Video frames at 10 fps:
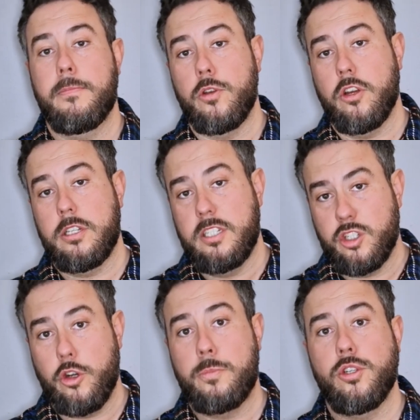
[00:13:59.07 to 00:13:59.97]
you've got
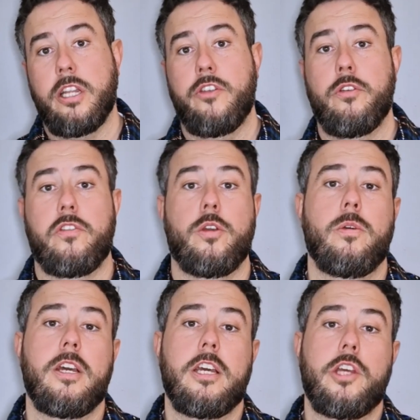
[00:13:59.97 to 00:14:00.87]
description and
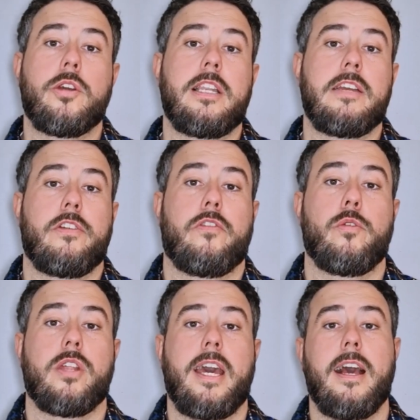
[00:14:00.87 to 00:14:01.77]
review. You can leave a review
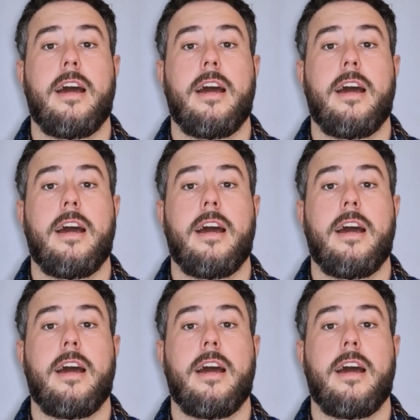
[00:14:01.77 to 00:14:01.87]
there.